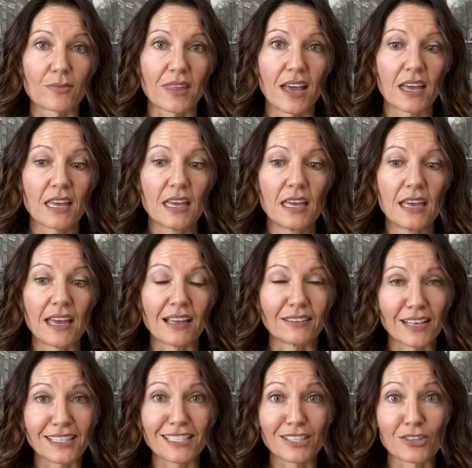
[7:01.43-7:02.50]
that,
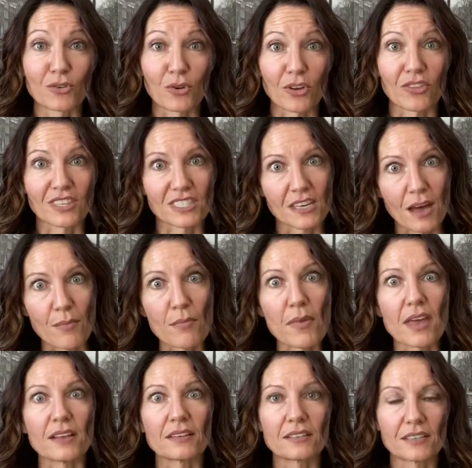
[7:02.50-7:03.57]
unless it's an oil that's not
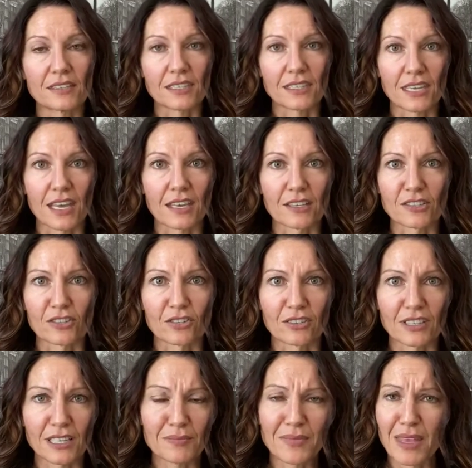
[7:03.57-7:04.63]
meant to take
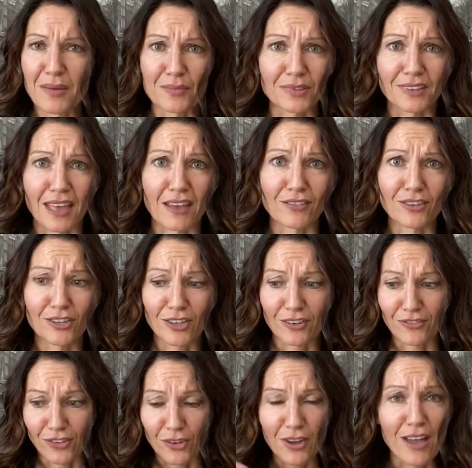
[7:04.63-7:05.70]
internally. But lavender,
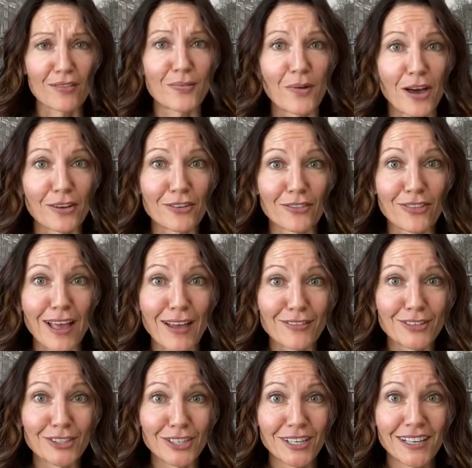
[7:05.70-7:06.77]
if you have a bottle of
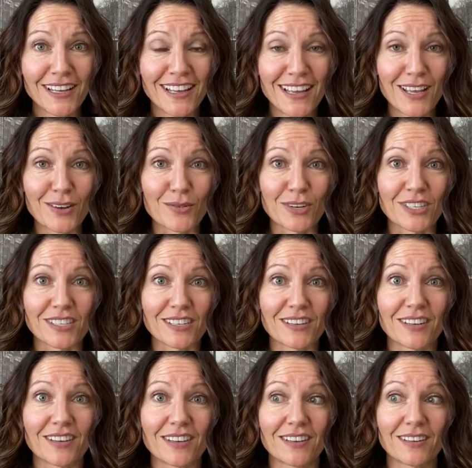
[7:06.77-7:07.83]
lavender, which
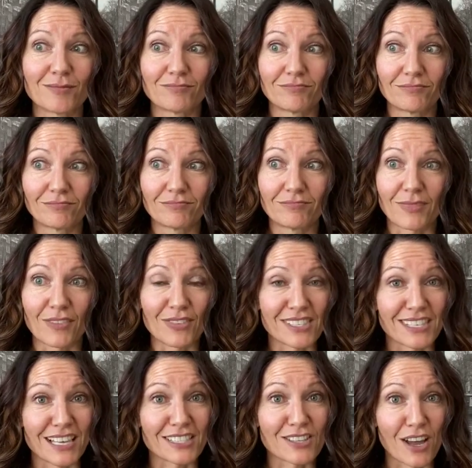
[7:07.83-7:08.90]
if it
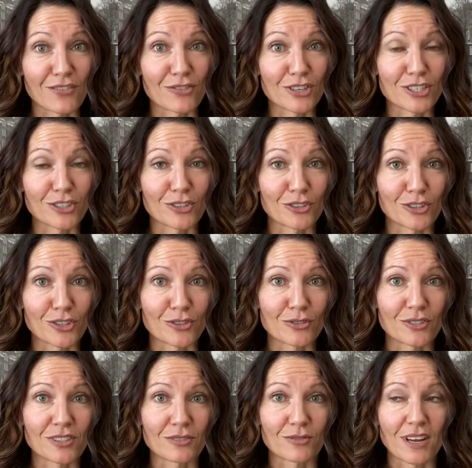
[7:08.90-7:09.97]
says not for internal
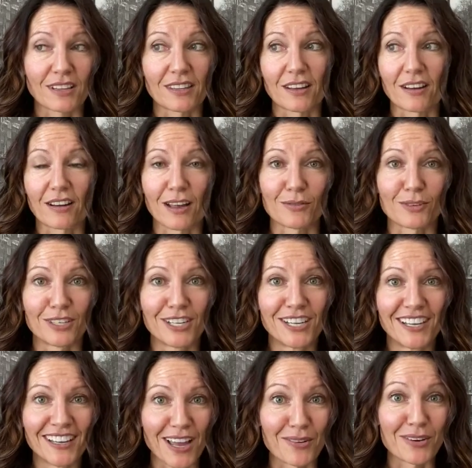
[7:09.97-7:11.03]
use right there, I would,
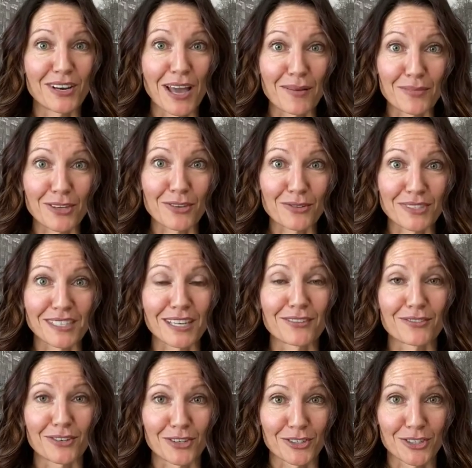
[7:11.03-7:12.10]
I would not be using it
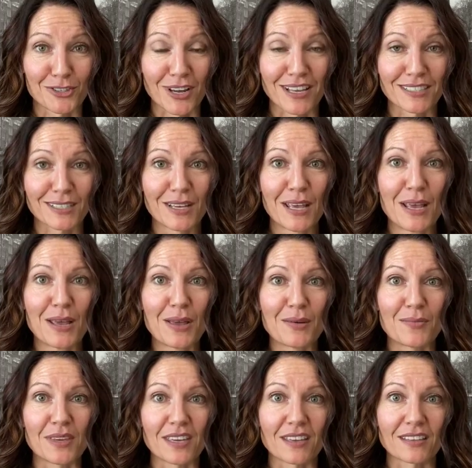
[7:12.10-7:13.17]
for your stress,
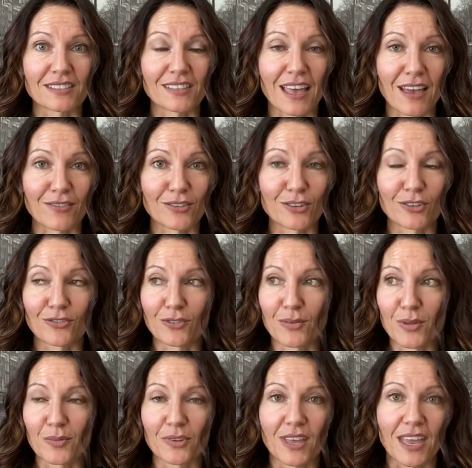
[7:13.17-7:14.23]
because lavender from
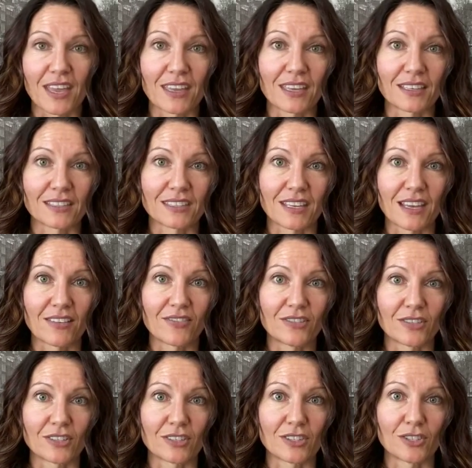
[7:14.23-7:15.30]
the plant is safe
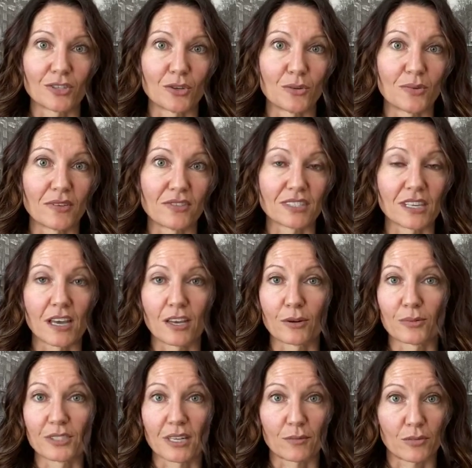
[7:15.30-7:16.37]
to consume if it's one hundred
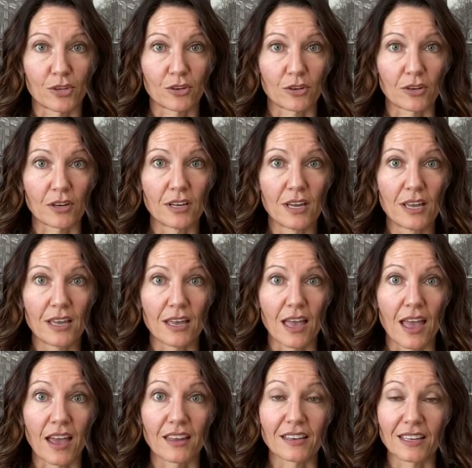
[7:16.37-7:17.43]
percent pure,
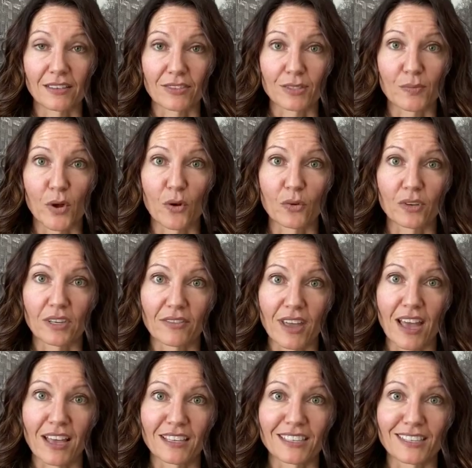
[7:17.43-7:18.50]
and if it's potent, if it
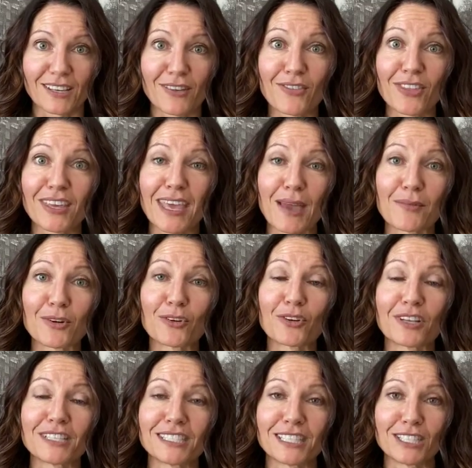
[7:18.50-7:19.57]
has enough of the chemical
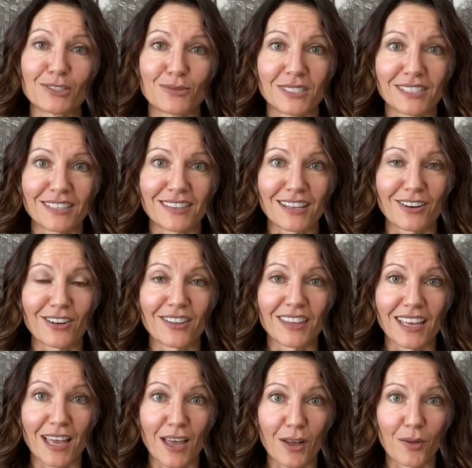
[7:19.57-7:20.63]
constituents in there
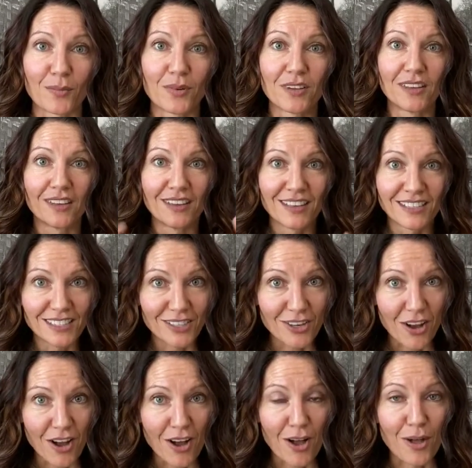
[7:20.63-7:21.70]
that help to
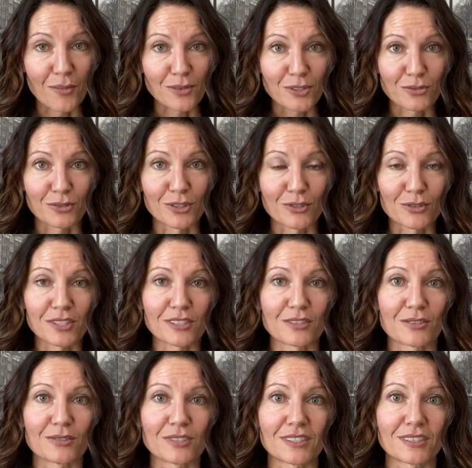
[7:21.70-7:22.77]
calm, to reduce
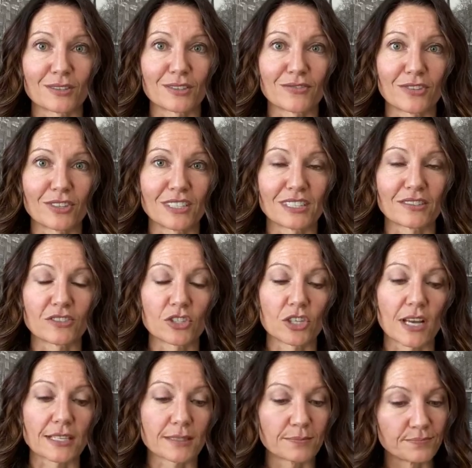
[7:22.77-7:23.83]
those, those feelings of
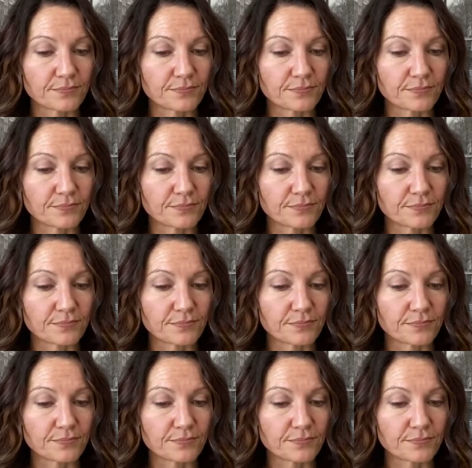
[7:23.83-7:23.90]
stress.